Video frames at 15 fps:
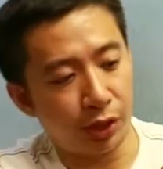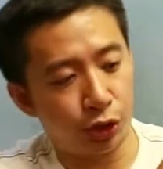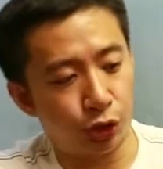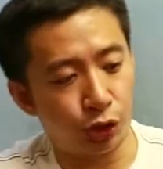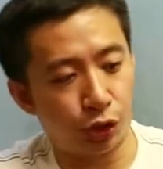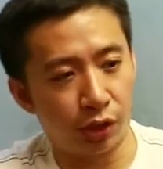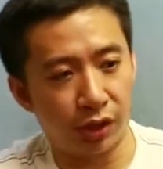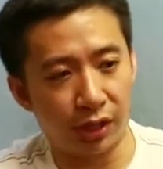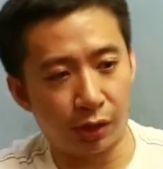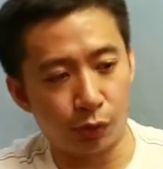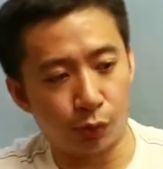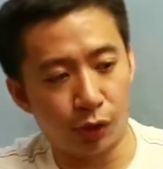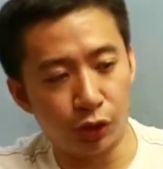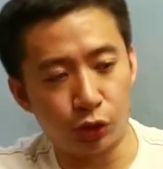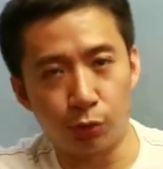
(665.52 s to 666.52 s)
make sure that
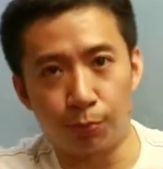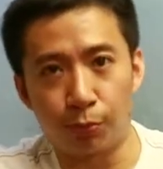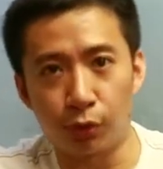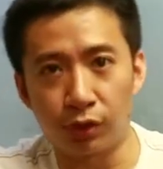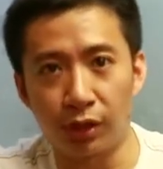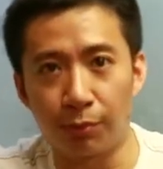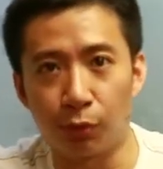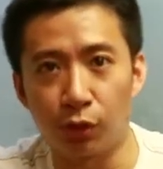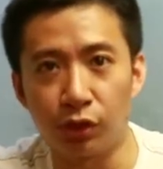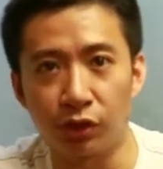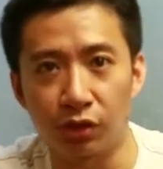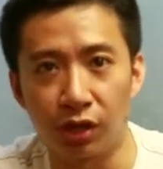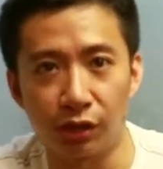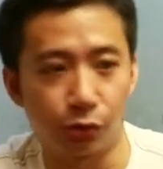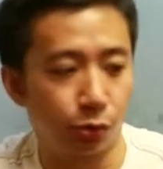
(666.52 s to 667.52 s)
once you put them on the
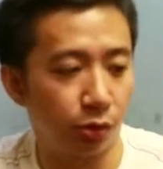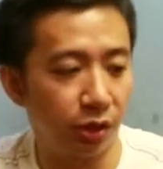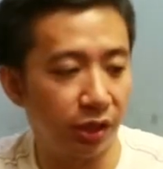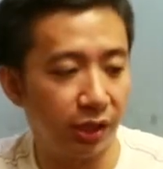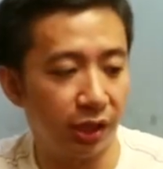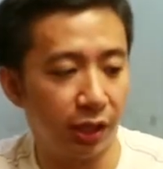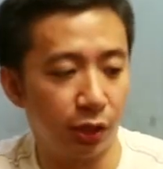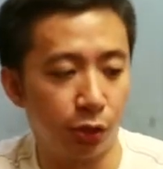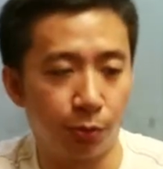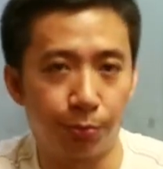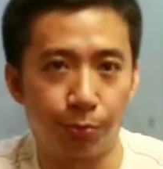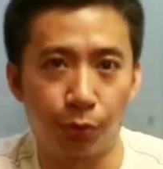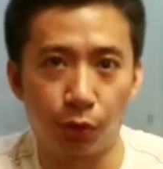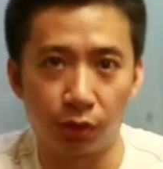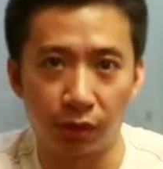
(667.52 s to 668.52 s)
cartolina, you
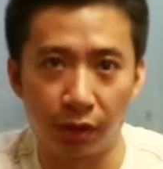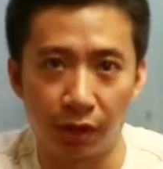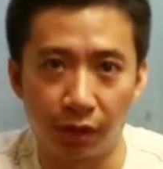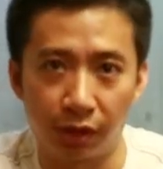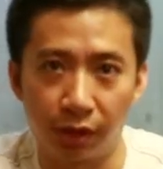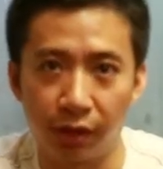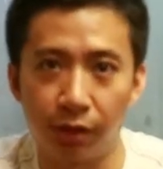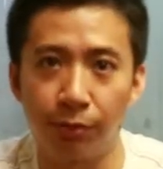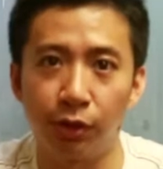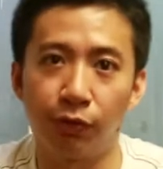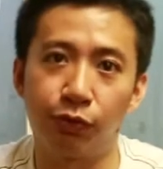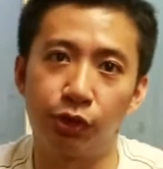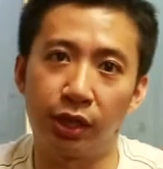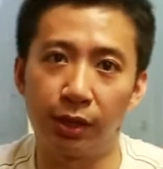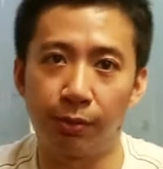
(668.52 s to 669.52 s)
put a little bit
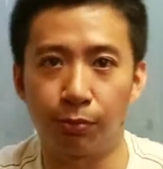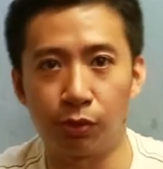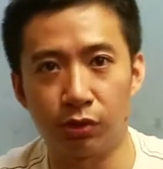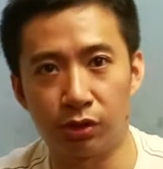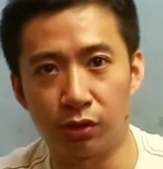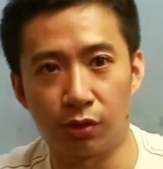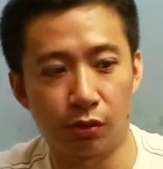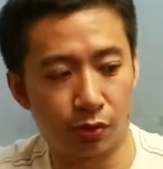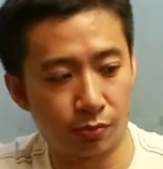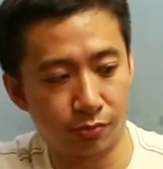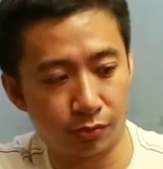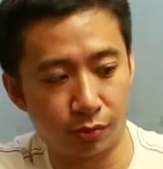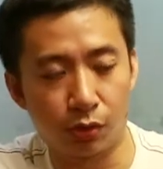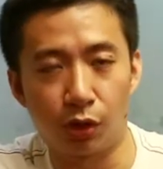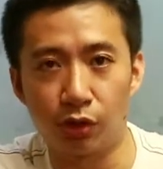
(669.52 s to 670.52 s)
of tape on
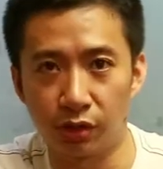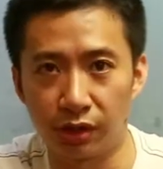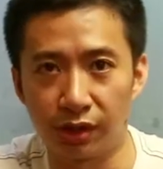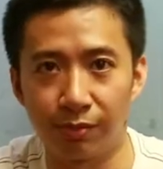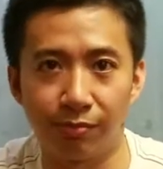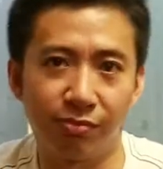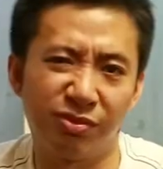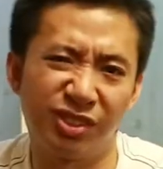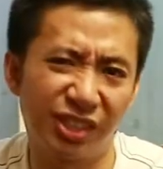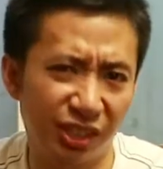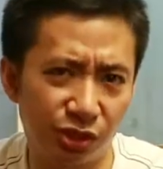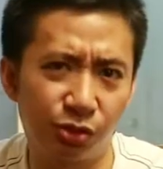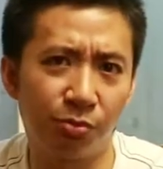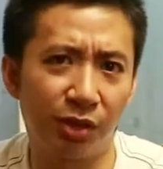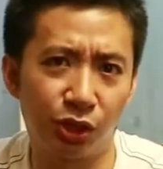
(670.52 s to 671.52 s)
them,
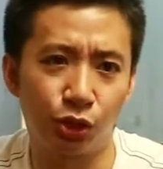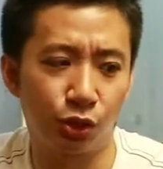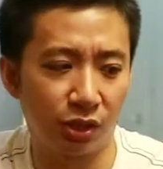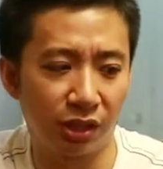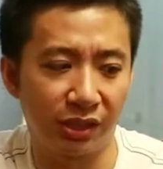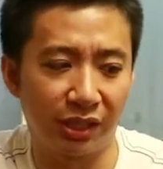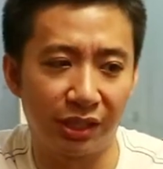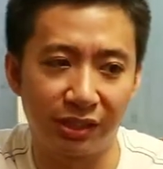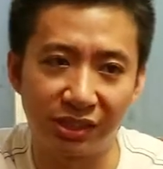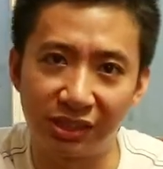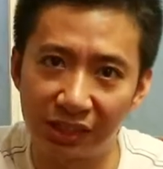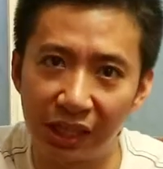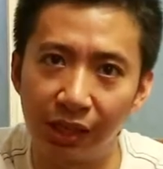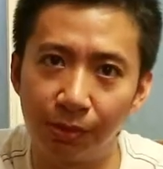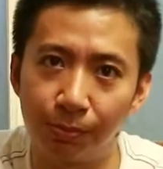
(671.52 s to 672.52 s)
just to make sure that they'd
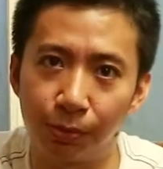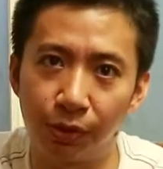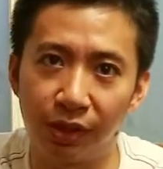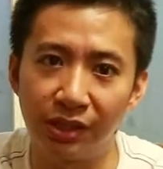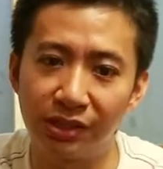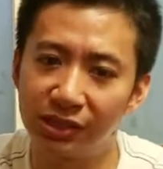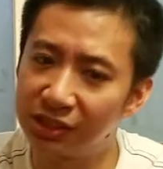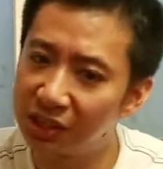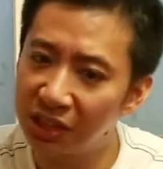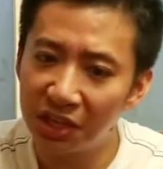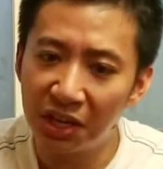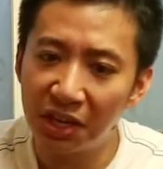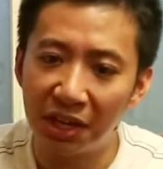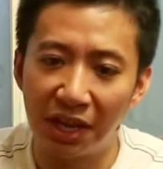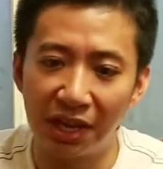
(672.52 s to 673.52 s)
stay in place
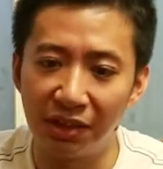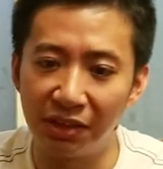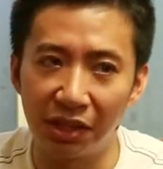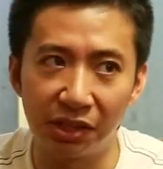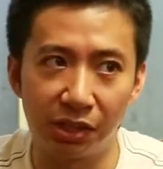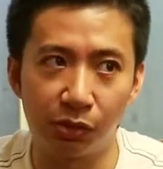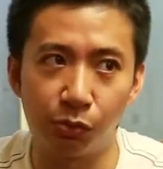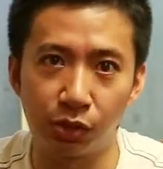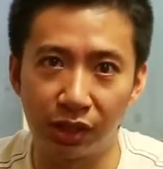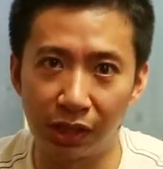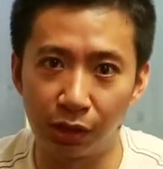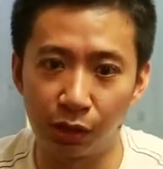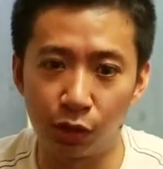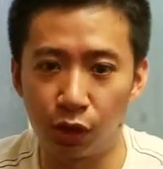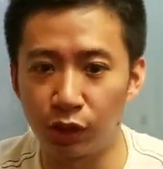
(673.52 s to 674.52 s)
and nothing would
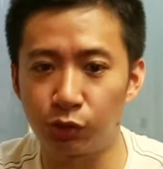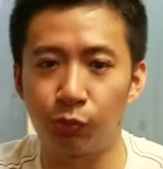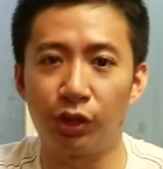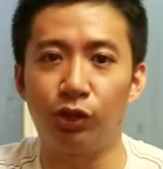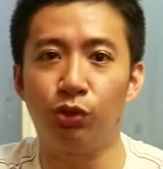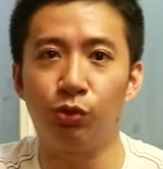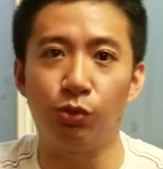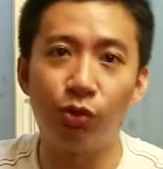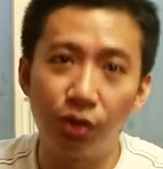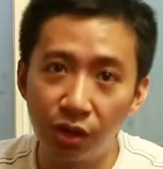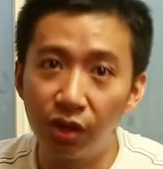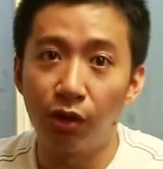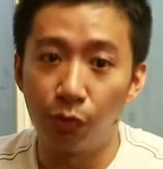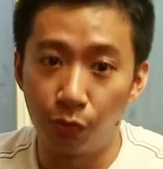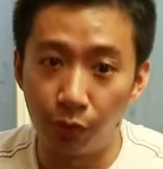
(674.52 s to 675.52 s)
get lost when you
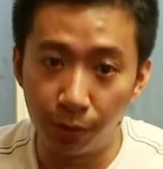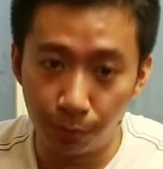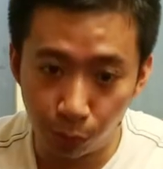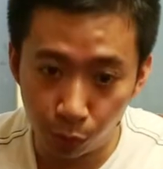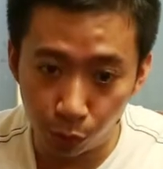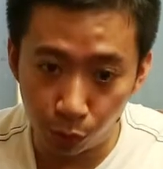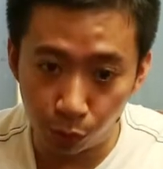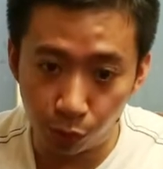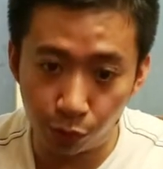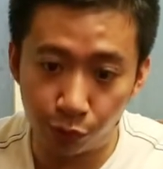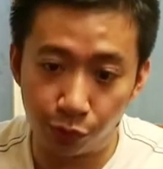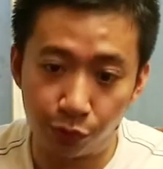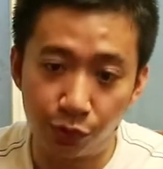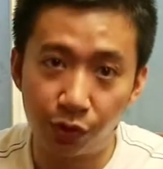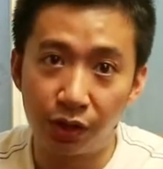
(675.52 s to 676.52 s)

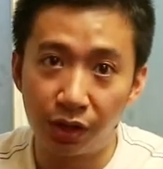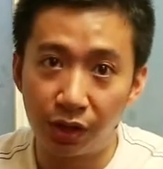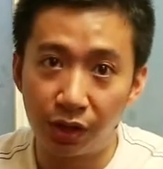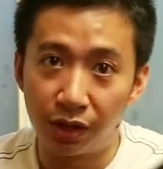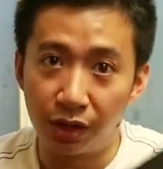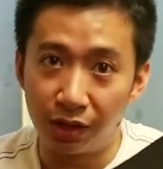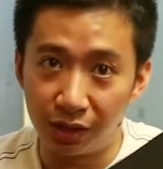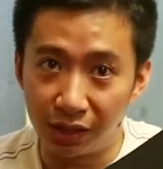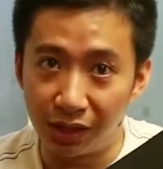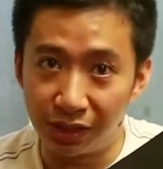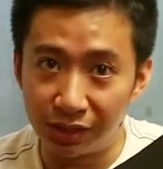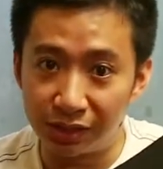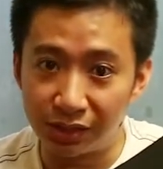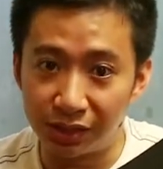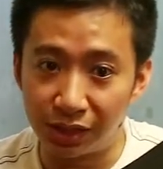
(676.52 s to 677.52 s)
remove
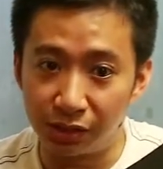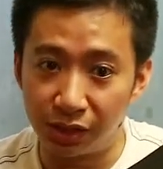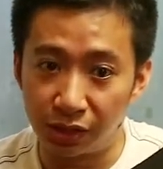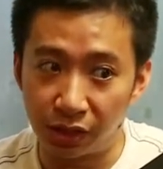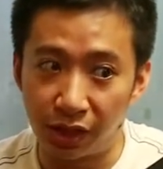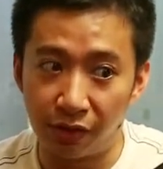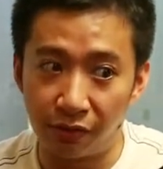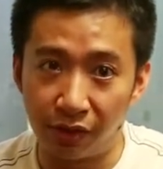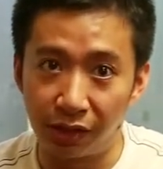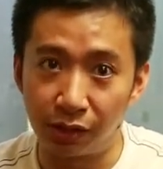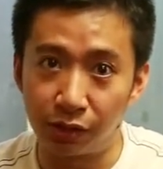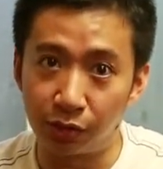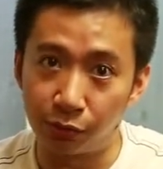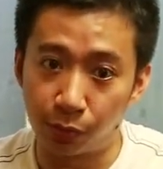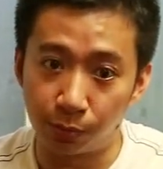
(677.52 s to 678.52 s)
this
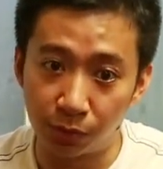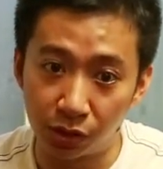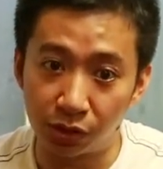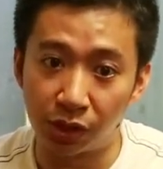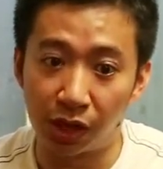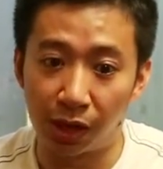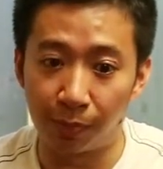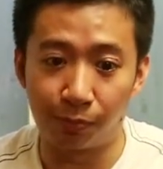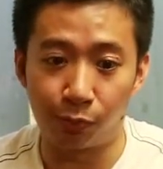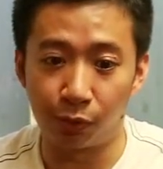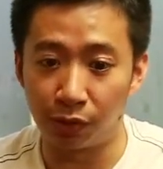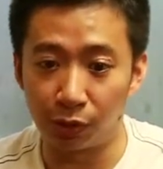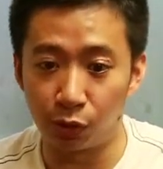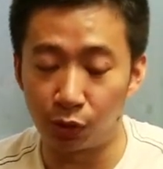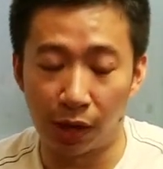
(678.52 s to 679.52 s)
deterrent from the top
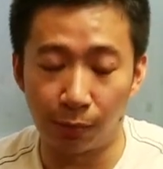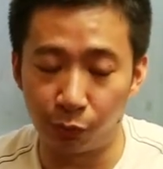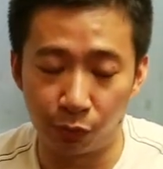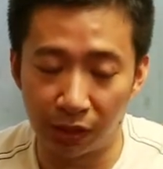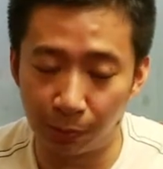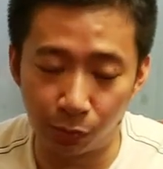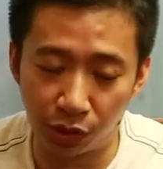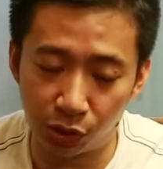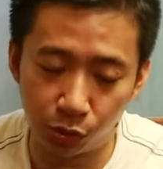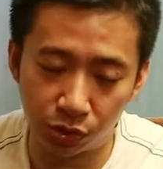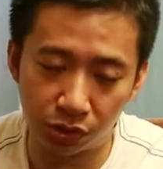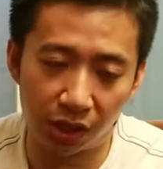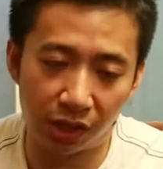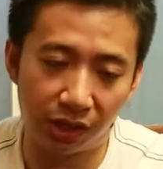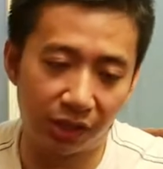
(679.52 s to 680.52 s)
when I'm going to use
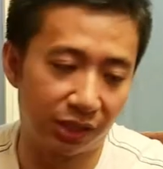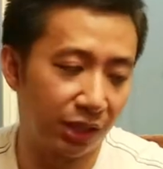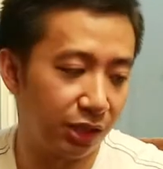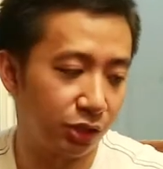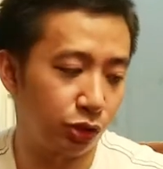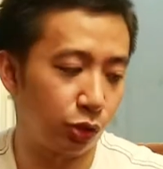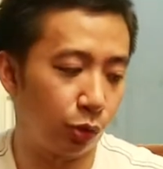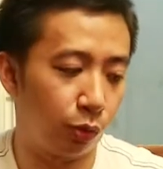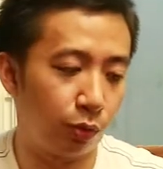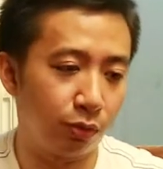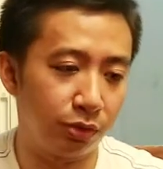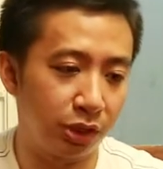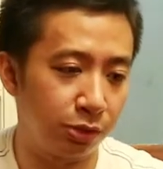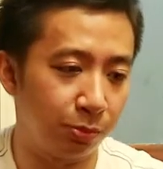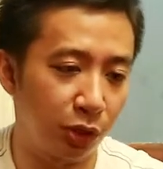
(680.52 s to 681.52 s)
Scarlett. So
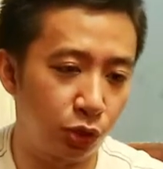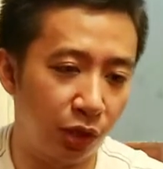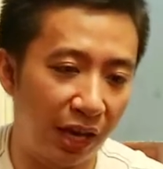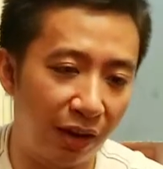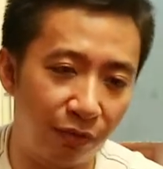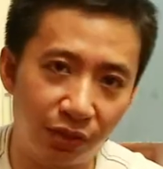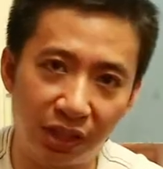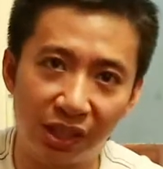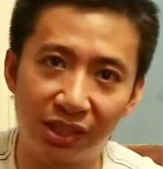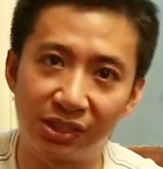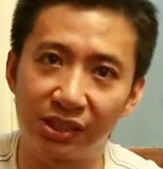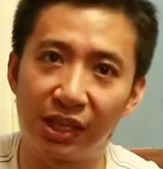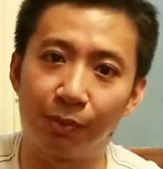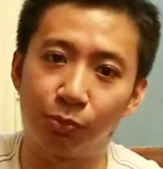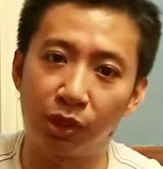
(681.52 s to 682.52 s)
just make sure everything
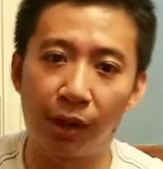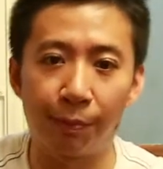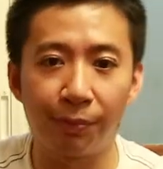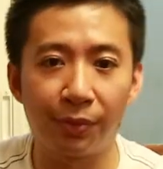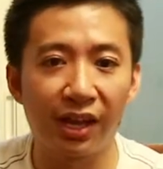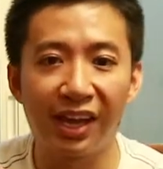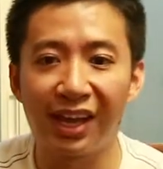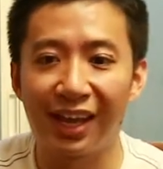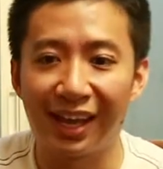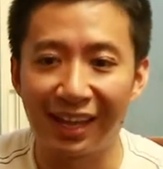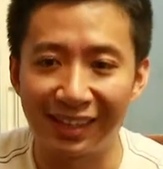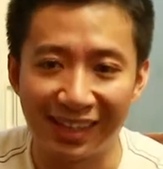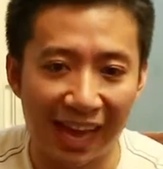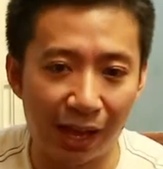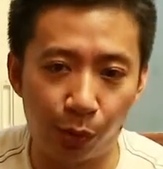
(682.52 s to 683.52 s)
is taped up.
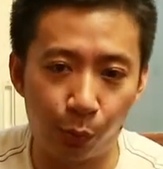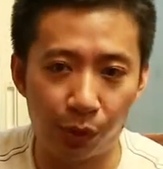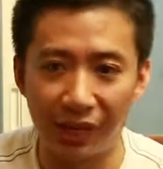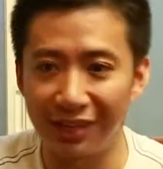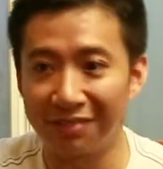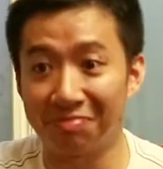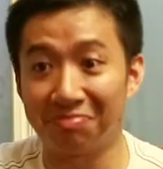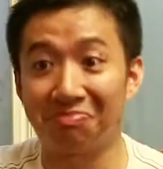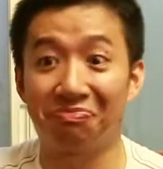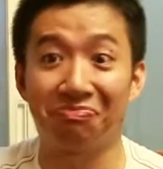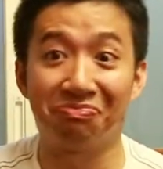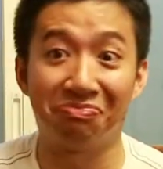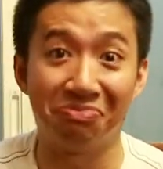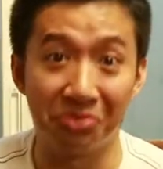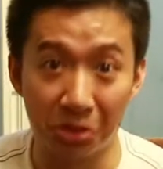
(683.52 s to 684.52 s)
That way
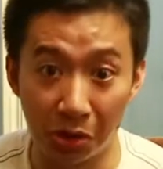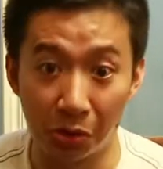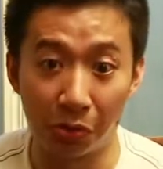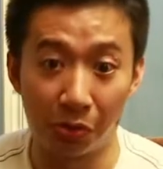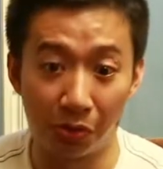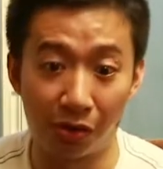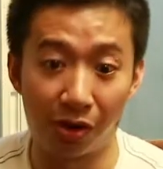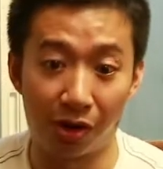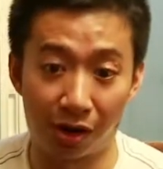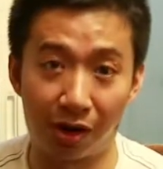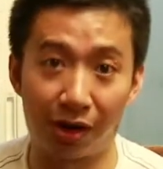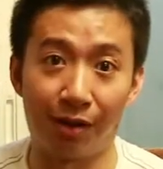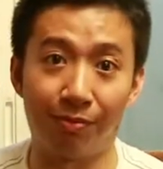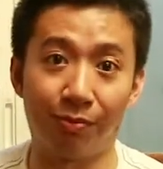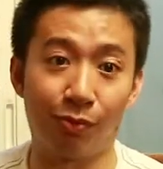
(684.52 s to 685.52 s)
no
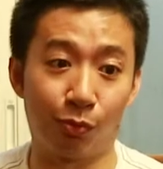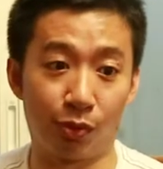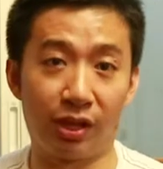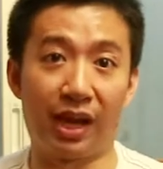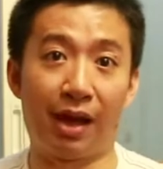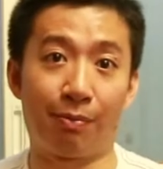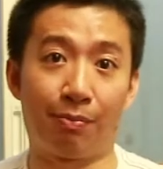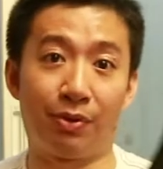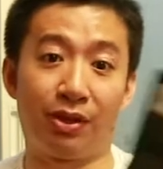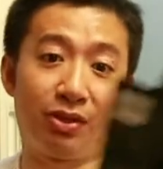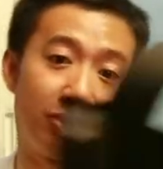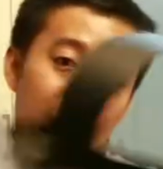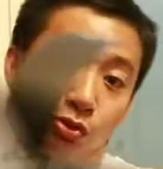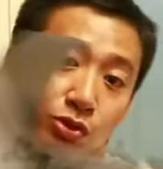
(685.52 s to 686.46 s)
harm will happen to